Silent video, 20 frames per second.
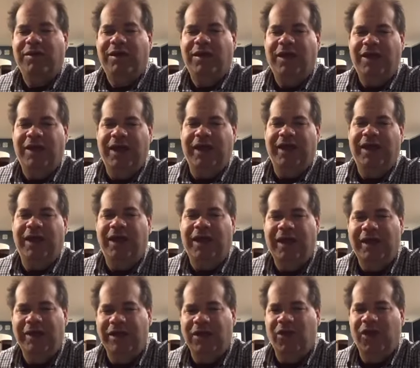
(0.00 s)
And I got
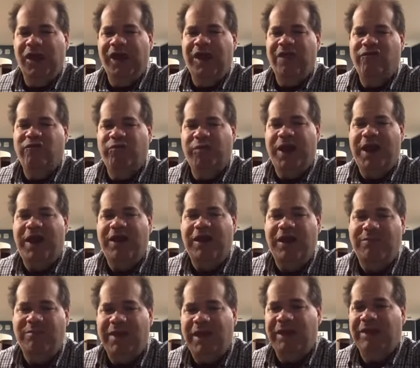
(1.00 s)
I know I have Brad
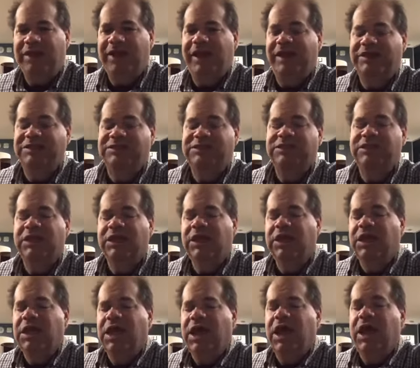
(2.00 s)
on my list,
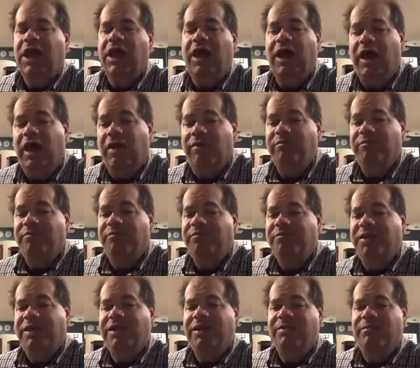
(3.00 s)
um,
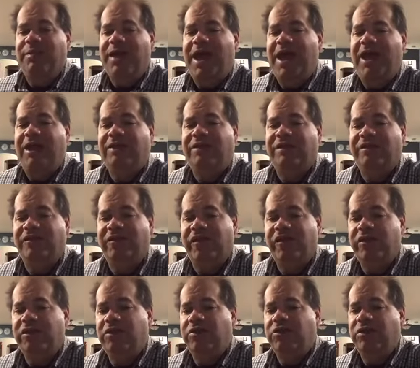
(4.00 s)
but the math is
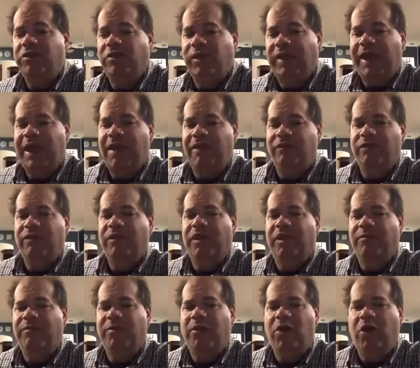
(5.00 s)
either you count
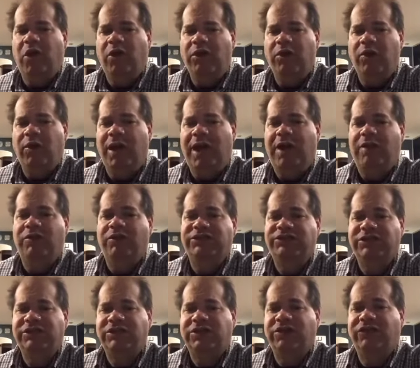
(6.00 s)
up all your
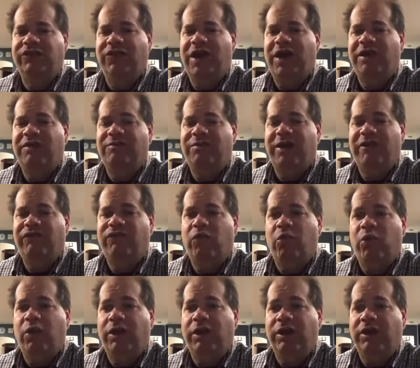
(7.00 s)
hours and you divide it by
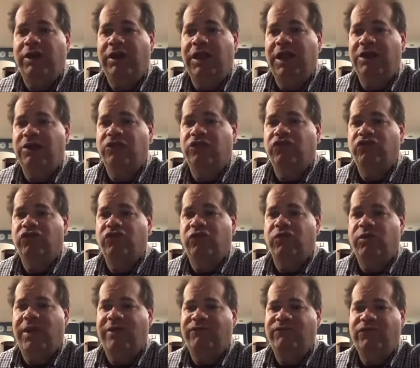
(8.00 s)
40 to get your
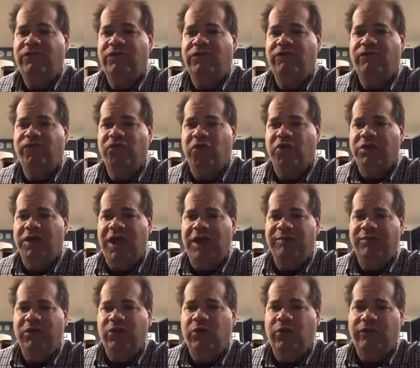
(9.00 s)
true
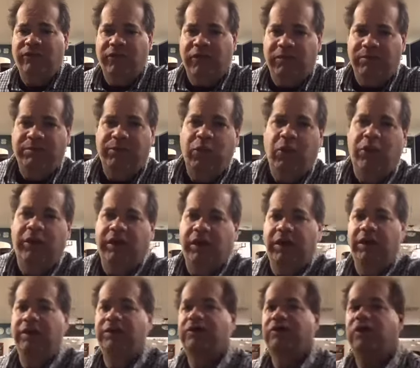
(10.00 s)
full-time equivalent
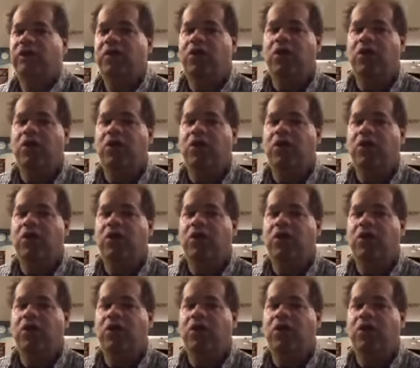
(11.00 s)
employees,